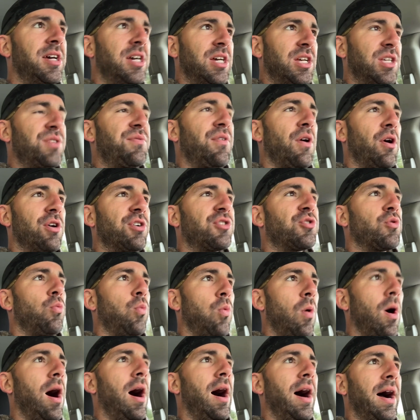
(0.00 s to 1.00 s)
as far as
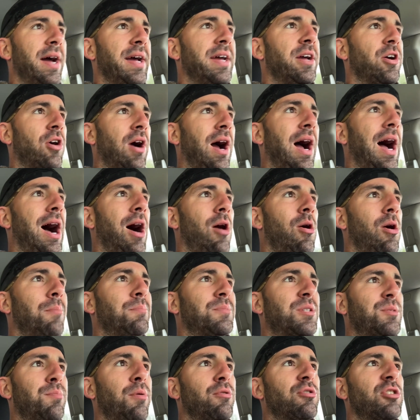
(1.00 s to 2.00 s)
why or how I'm
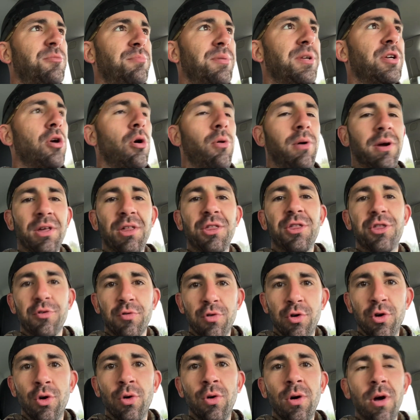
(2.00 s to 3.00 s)
supposed to be going
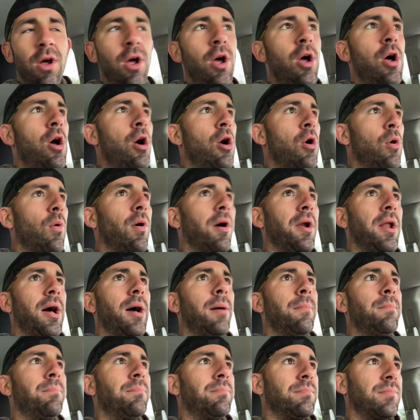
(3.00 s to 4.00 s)
through what
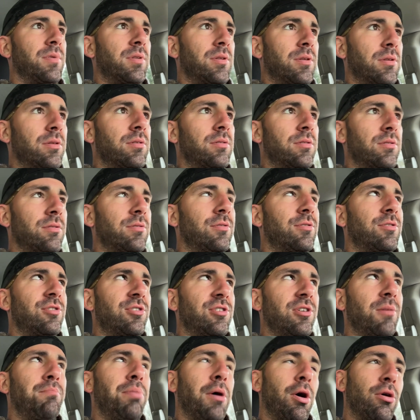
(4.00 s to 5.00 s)
I'm
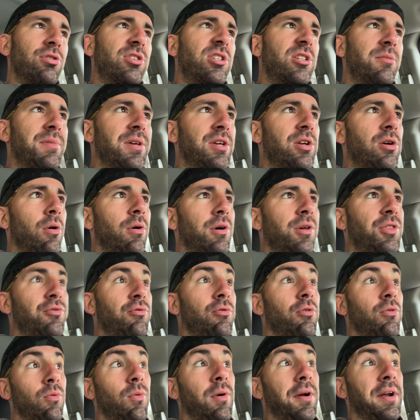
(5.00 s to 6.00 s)
supposed to be going
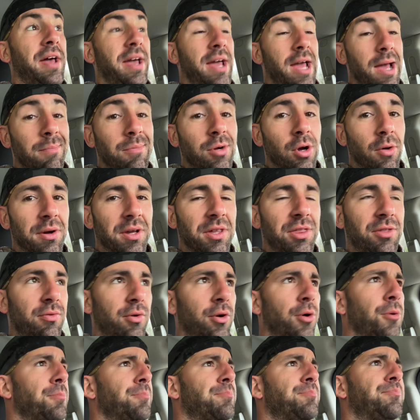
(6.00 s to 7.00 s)
through and what I am going
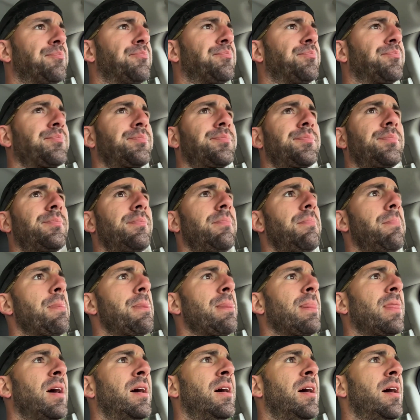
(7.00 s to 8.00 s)
through.
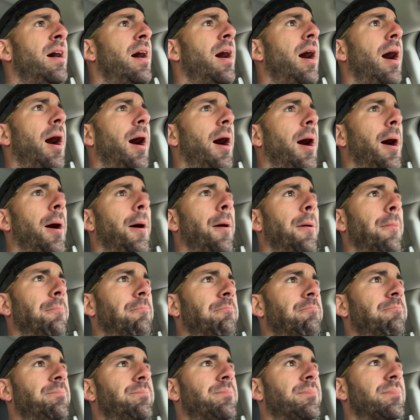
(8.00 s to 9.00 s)
Um,
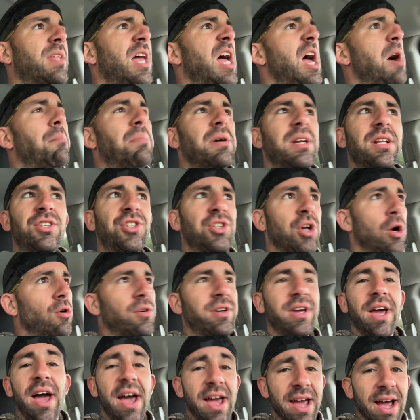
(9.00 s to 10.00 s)
but it's
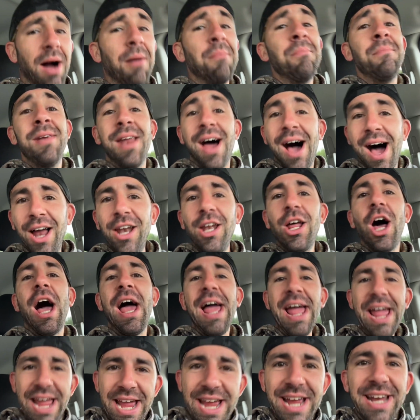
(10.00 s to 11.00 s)
okay. I'm not
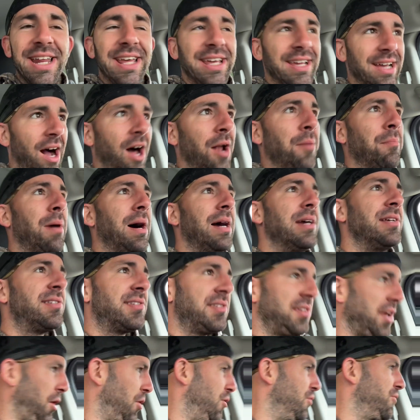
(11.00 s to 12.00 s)
hating on
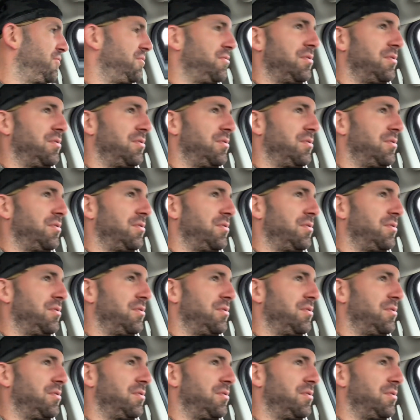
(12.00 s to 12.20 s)
myself.